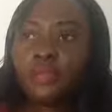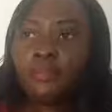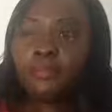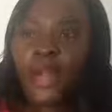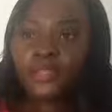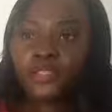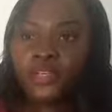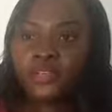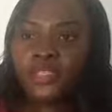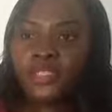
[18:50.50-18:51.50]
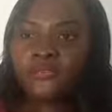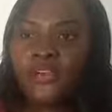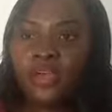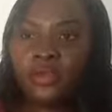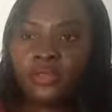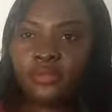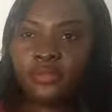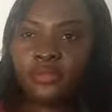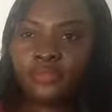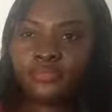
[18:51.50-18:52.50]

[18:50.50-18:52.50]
Back to domestic violence.